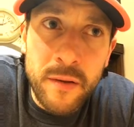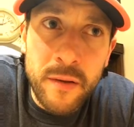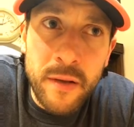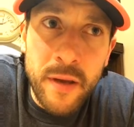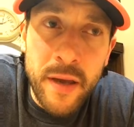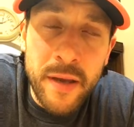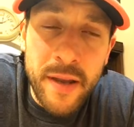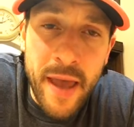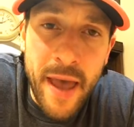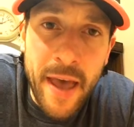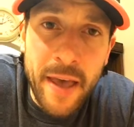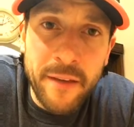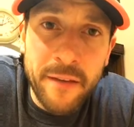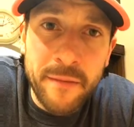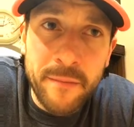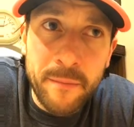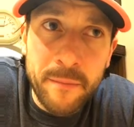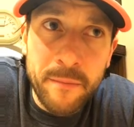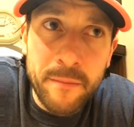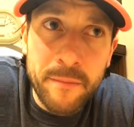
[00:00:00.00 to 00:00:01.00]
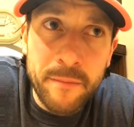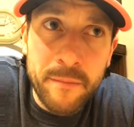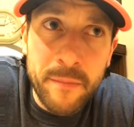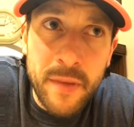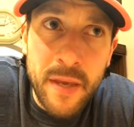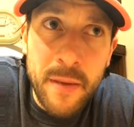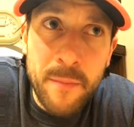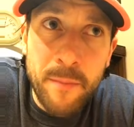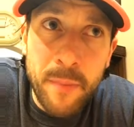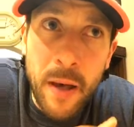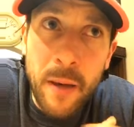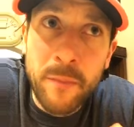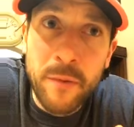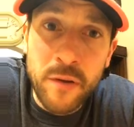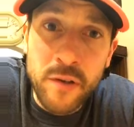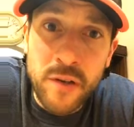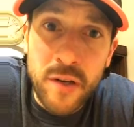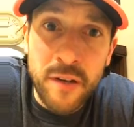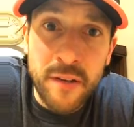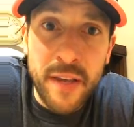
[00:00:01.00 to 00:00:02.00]
and has he
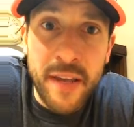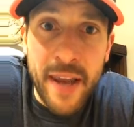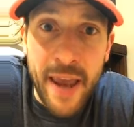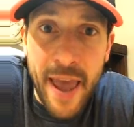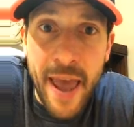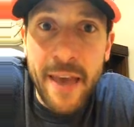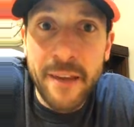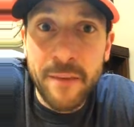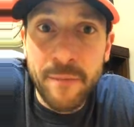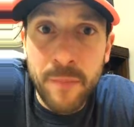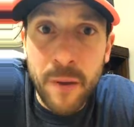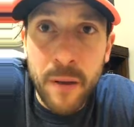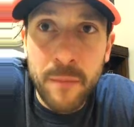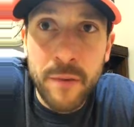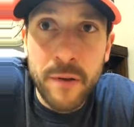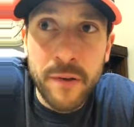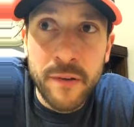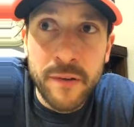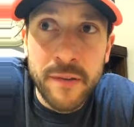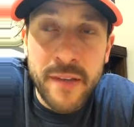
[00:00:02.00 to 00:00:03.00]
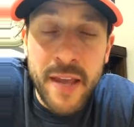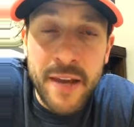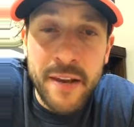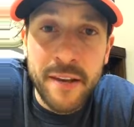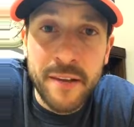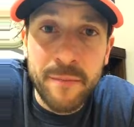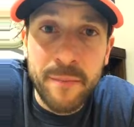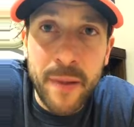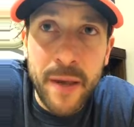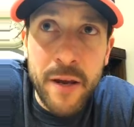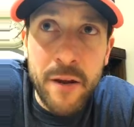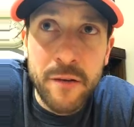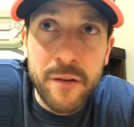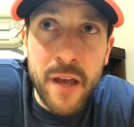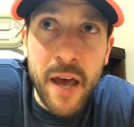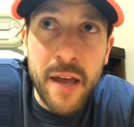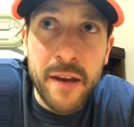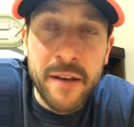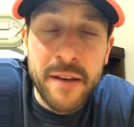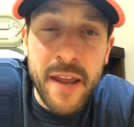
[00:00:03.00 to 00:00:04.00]
publishes and has published
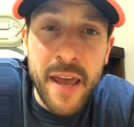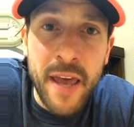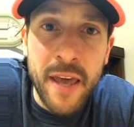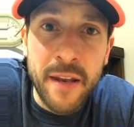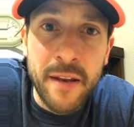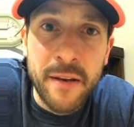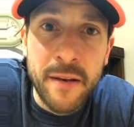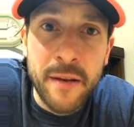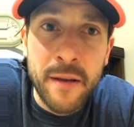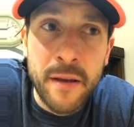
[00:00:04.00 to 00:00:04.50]
tennisplayer.net